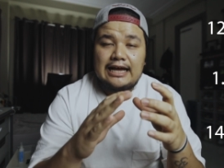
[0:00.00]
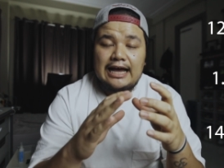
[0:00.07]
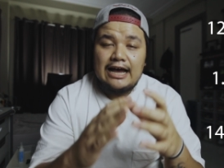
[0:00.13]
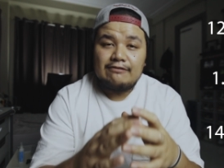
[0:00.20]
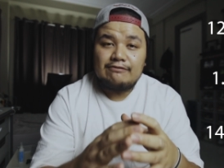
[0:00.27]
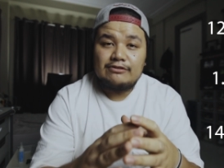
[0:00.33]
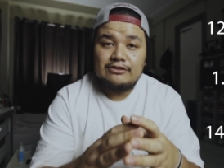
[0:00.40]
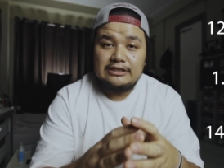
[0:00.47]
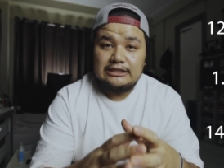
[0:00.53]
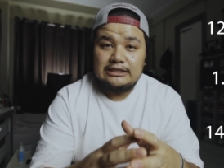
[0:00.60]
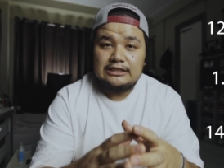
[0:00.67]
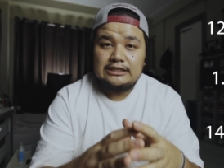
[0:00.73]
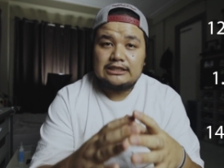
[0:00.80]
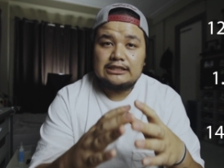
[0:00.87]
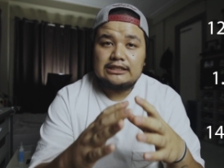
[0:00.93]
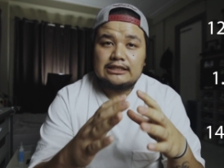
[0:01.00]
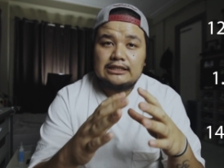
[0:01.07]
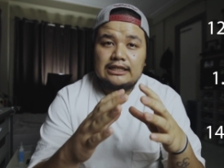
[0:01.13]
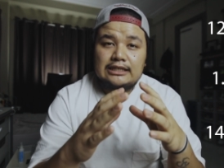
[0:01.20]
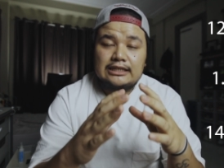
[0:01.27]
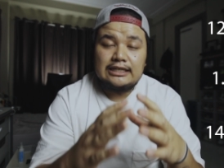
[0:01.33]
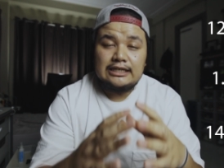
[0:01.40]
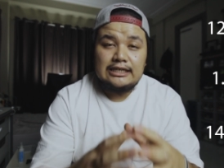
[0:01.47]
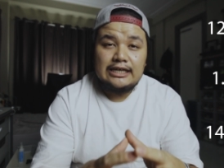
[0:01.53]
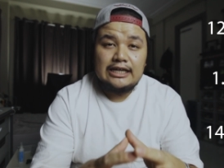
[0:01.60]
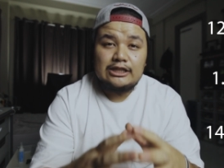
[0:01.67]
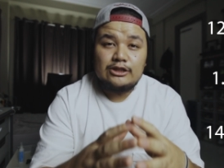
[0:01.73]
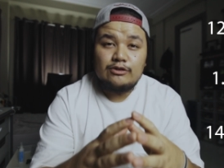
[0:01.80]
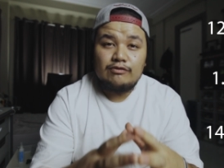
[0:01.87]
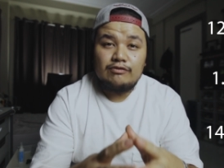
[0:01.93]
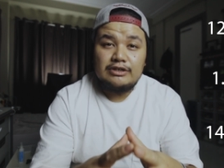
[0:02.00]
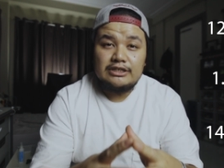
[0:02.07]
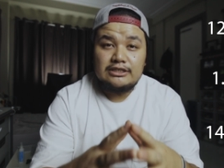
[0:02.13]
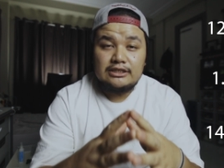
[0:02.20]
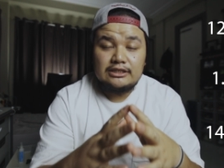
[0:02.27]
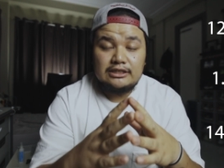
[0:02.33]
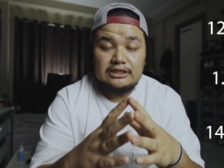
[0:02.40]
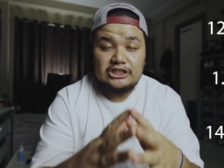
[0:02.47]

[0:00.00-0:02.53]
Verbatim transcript: average that they get to visit